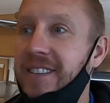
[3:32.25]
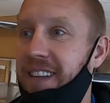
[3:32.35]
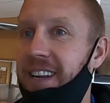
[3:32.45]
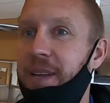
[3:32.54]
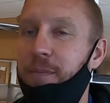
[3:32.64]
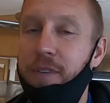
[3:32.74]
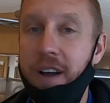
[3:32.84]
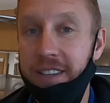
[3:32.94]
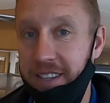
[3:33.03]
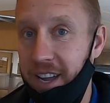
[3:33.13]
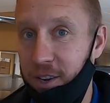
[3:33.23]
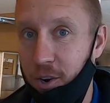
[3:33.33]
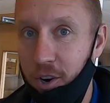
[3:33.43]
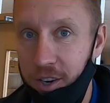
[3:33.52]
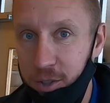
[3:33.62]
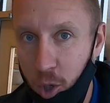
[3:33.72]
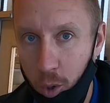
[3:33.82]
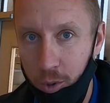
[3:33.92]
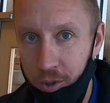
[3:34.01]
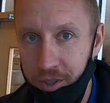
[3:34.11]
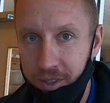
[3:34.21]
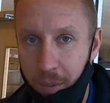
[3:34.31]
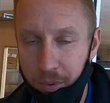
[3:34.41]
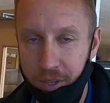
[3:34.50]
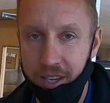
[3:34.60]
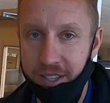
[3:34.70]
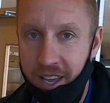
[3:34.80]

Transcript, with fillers: They end up finding that car totaled a couple days